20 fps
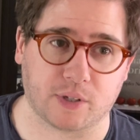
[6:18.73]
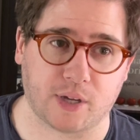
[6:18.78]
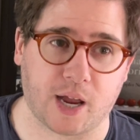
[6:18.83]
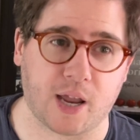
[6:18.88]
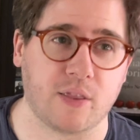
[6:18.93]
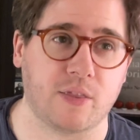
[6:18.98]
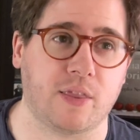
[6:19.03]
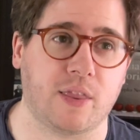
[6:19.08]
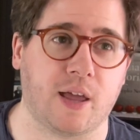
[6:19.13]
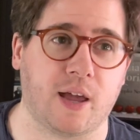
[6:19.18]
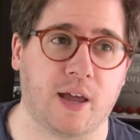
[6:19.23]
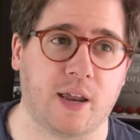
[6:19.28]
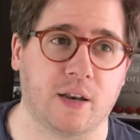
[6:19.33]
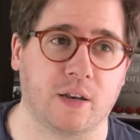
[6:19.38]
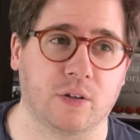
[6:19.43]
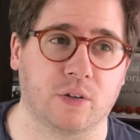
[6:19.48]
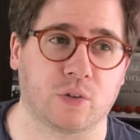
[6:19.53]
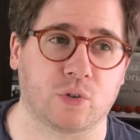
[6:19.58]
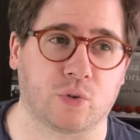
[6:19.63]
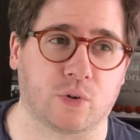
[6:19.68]
and
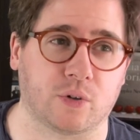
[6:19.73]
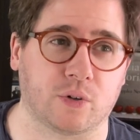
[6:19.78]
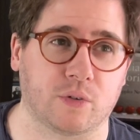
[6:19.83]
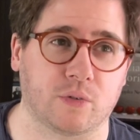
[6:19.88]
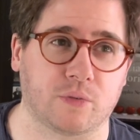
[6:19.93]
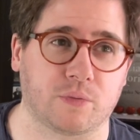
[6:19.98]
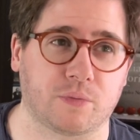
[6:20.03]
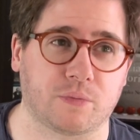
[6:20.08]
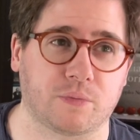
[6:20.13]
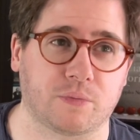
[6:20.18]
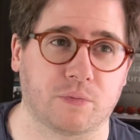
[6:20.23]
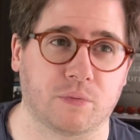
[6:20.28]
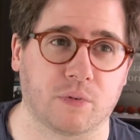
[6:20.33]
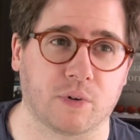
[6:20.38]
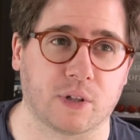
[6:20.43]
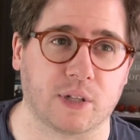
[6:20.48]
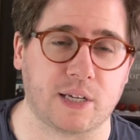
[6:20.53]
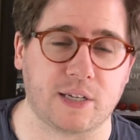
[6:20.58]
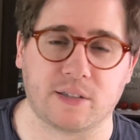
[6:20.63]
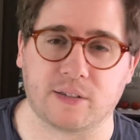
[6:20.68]
then sort of
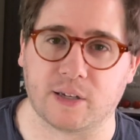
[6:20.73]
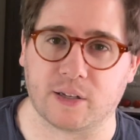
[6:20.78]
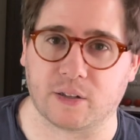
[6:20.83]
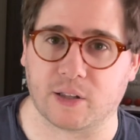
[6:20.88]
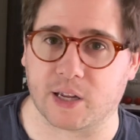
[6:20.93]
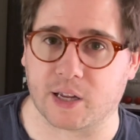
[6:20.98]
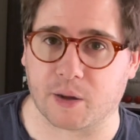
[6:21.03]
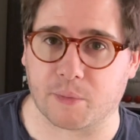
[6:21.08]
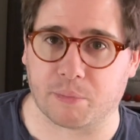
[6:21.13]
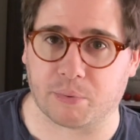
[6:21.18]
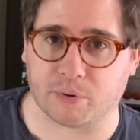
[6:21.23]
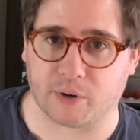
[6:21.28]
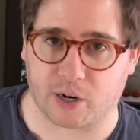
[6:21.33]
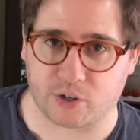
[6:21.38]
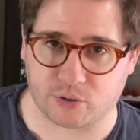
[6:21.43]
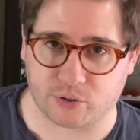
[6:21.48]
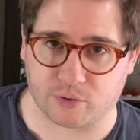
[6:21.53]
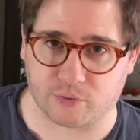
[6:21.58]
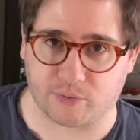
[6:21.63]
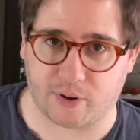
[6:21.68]
releasing like a
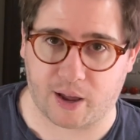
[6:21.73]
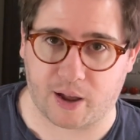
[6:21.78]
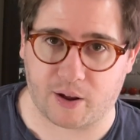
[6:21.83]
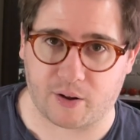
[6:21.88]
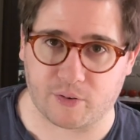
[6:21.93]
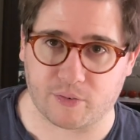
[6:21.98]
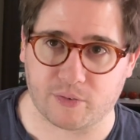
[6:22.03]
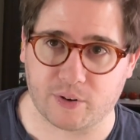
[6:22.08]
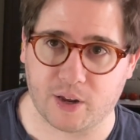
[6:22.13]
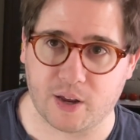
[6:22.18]
pressure valve